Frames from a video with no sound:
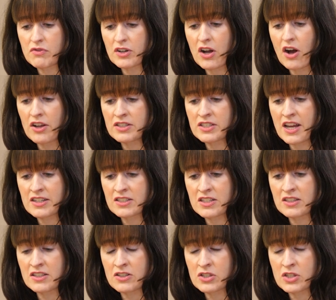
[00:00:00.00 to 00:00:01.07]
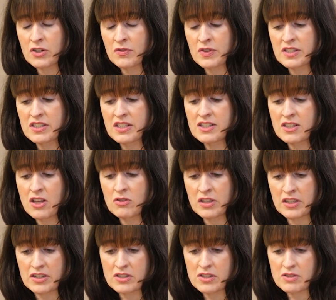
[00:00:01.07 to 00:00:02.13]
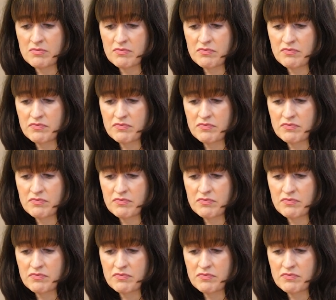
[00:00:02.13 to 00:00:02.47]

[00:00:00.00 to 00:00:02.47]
for contacting their service is loneliness.